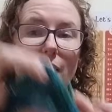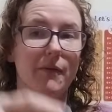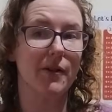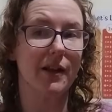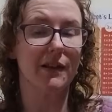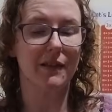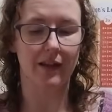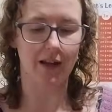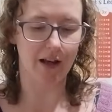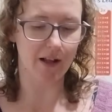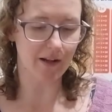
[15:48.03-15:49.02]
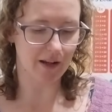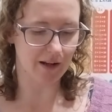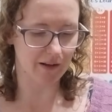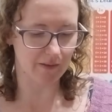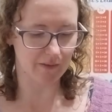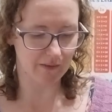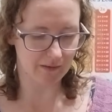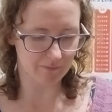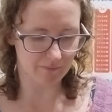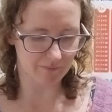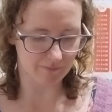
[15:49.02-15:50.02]
loving the yarn. It is
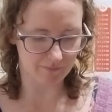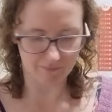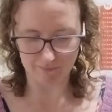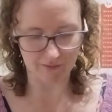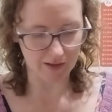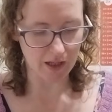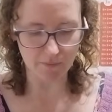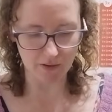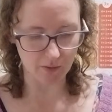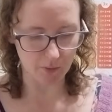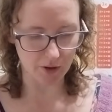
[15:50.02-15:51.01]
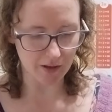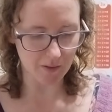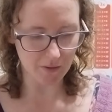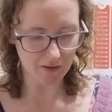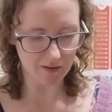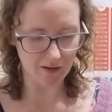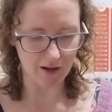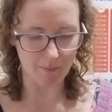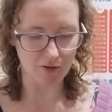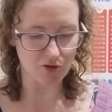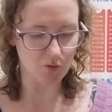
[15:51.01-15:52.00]
lovely to work with.
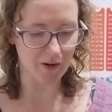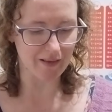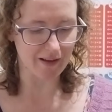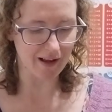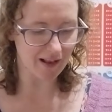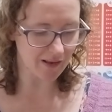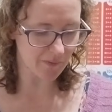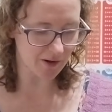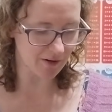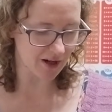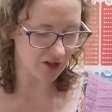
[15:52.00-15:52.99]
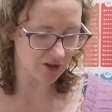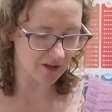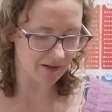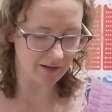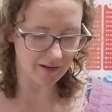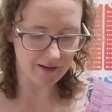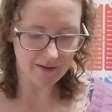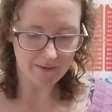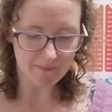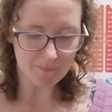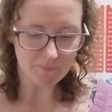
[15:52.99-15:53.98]
I'm enjoying the color variation,
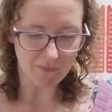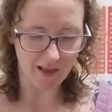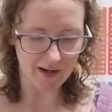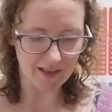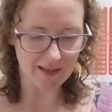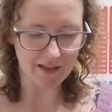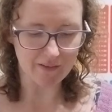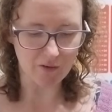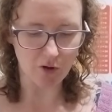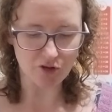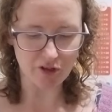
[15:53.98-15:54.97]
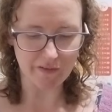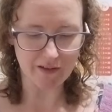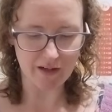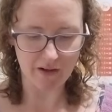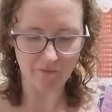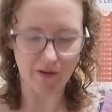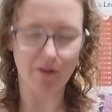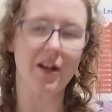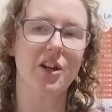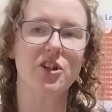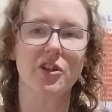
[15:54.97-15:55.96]
and I think it's got just enough
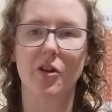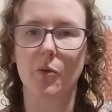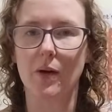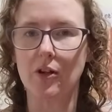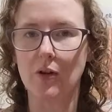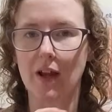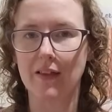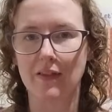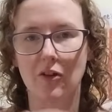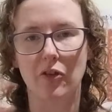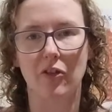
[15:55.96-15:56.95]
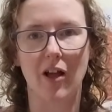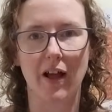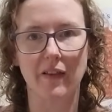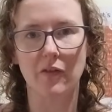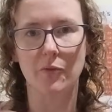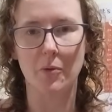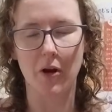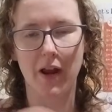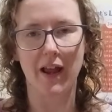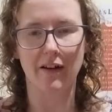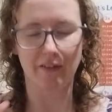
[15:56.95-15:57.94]
variation that when you get those lines of
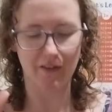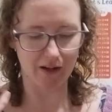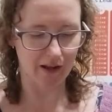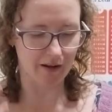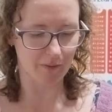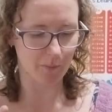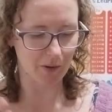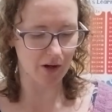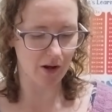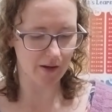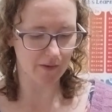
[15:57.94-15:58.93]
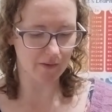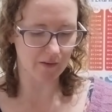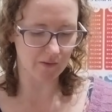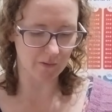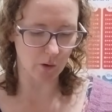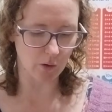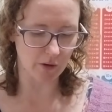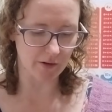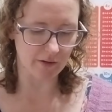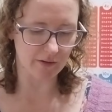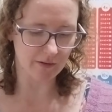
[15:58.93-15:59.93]
mohair, it's going to be a nice
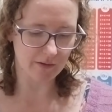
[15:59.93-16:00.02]
solid